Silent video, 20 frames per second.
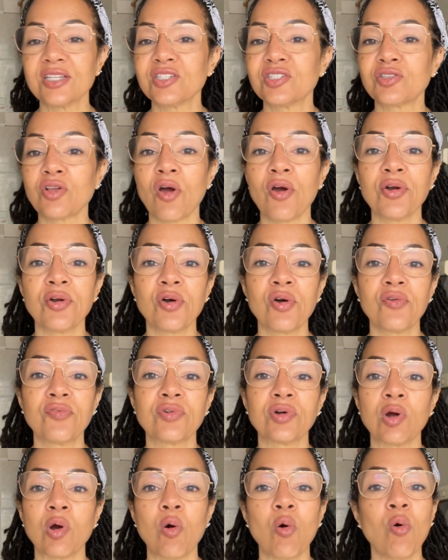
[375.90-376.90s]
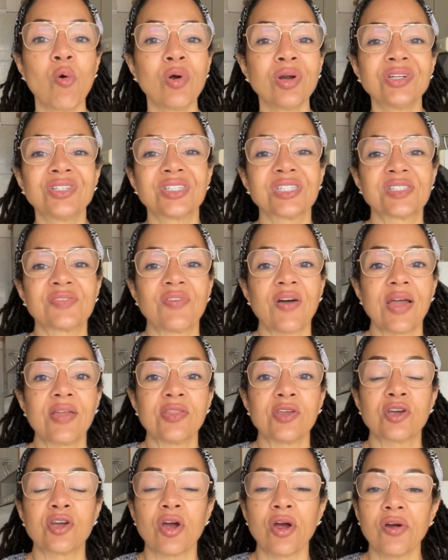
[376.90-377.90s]
start over, or just find
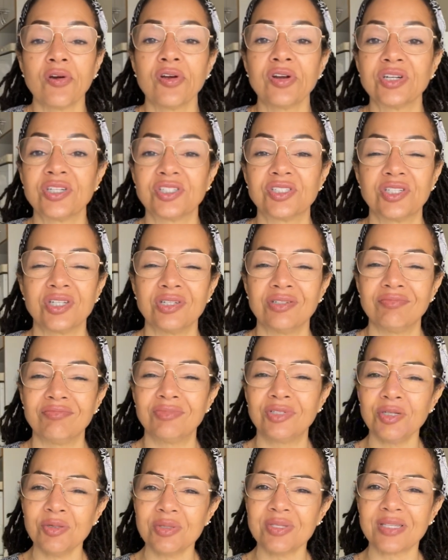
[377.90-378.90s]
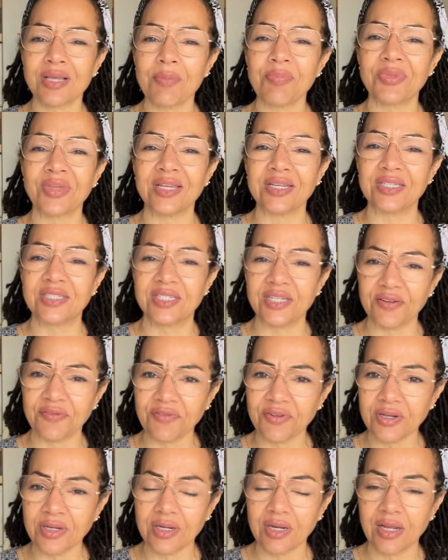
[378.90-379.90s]
the courage to do something
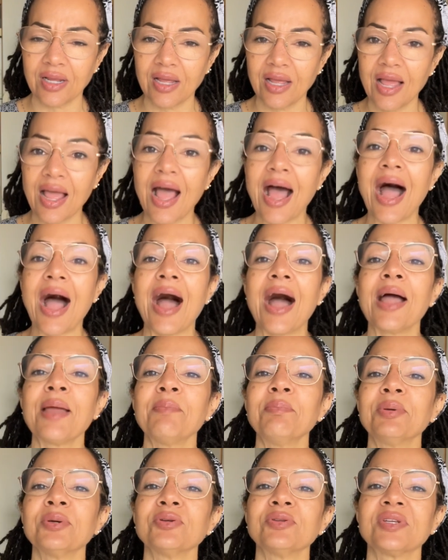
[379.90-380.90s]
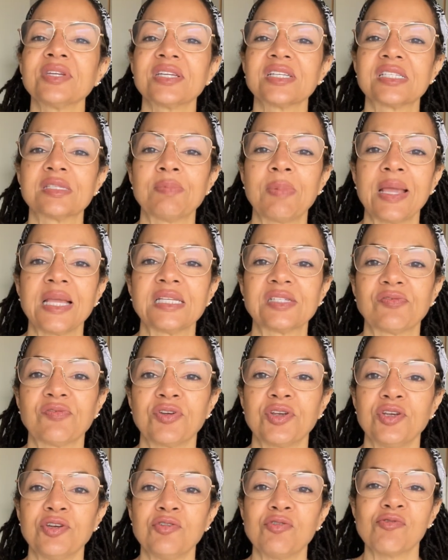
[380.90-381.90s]
different, I'm building a space for
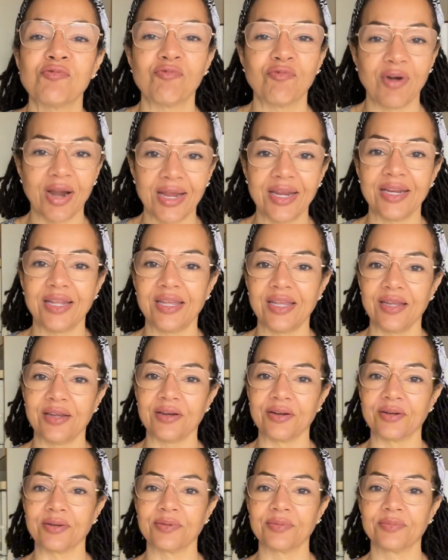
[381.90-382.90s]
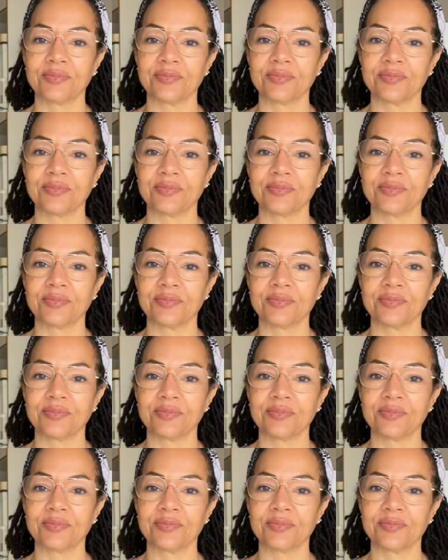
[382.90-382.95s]
you right here.